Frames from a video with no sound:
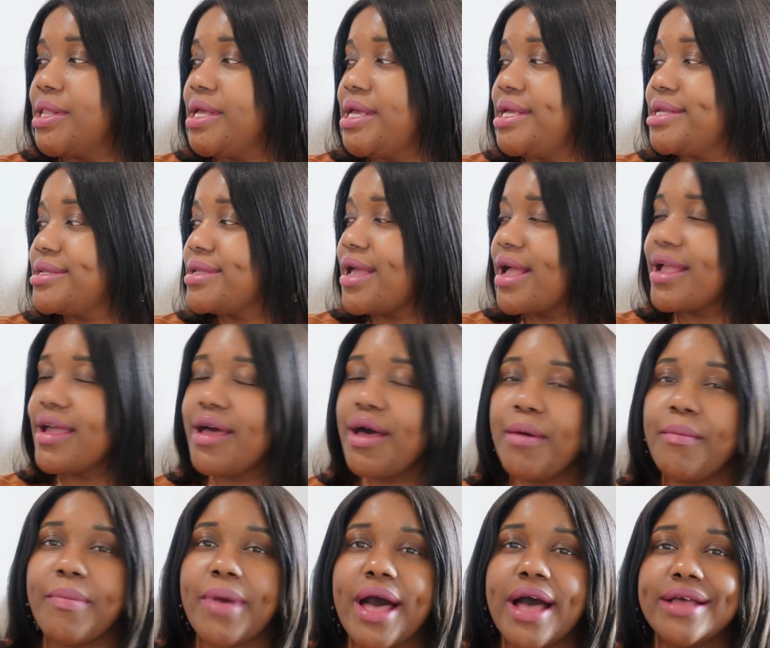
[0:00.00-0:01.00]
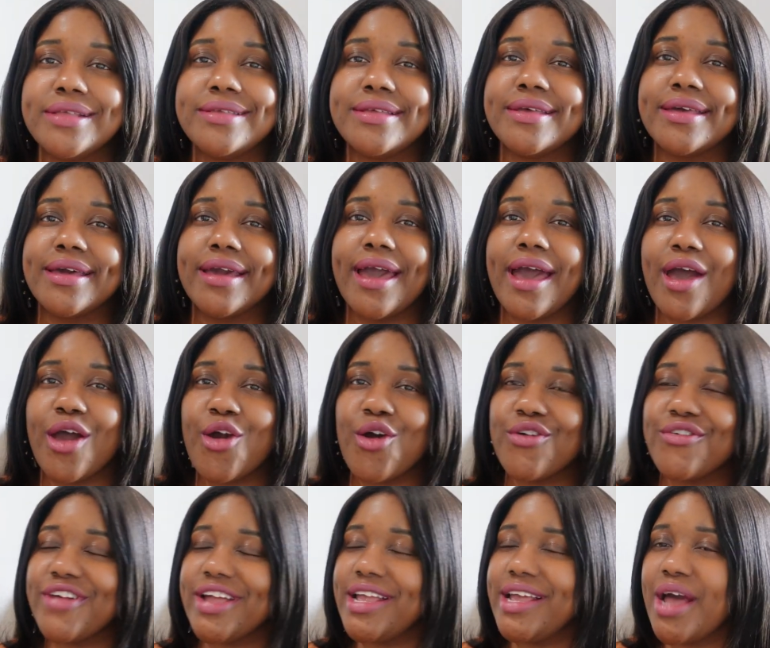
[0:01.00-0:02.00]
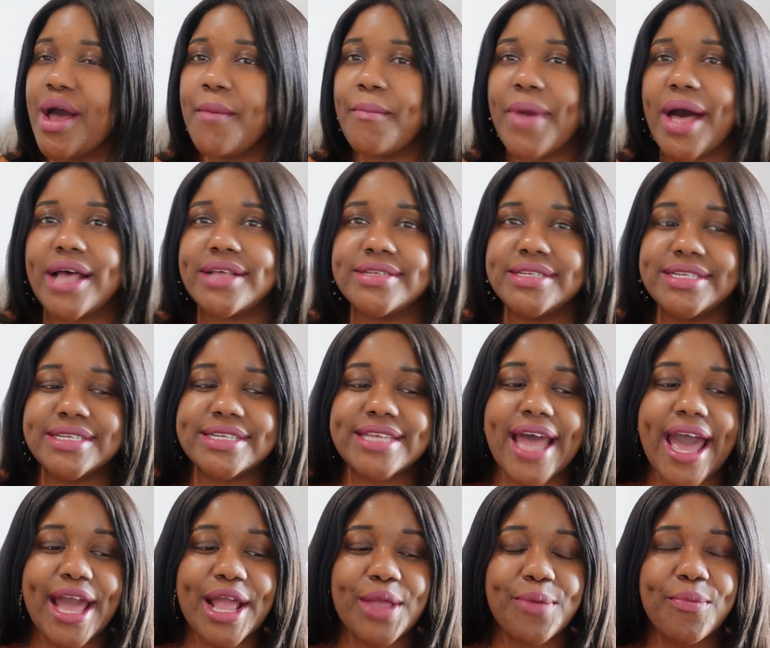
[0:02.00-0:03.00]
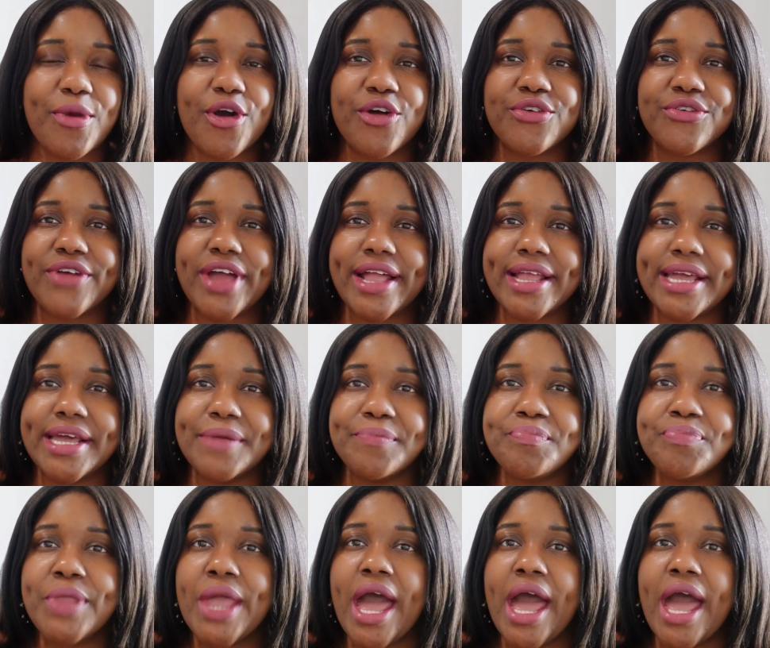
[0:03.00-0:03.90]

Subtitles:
It's not an unboxing. I already unboxed this item already.